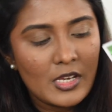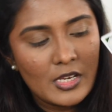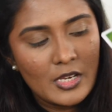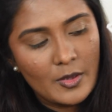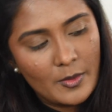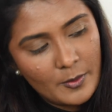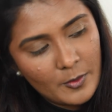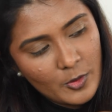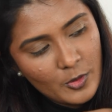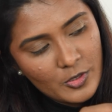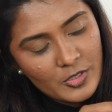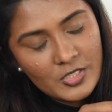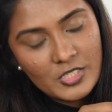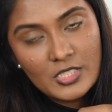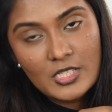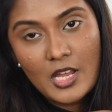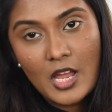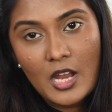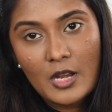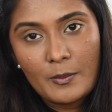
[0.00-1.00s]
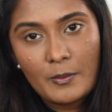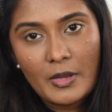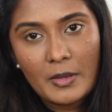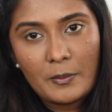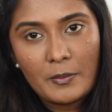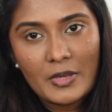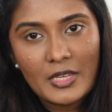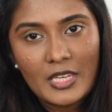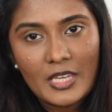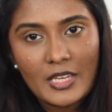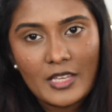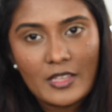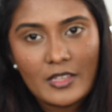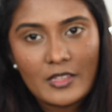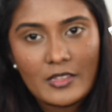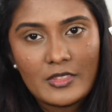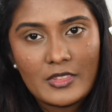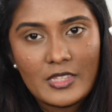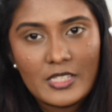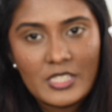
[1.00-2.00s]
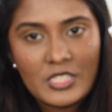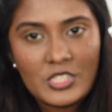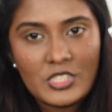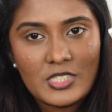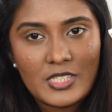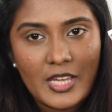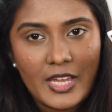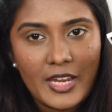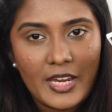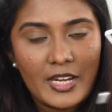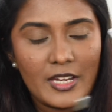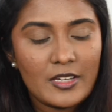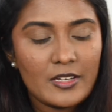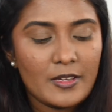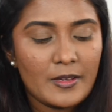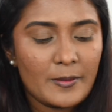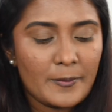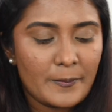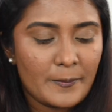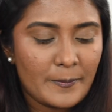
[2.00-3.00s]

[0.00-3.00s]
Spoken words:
And I'm going to start by picking this shade.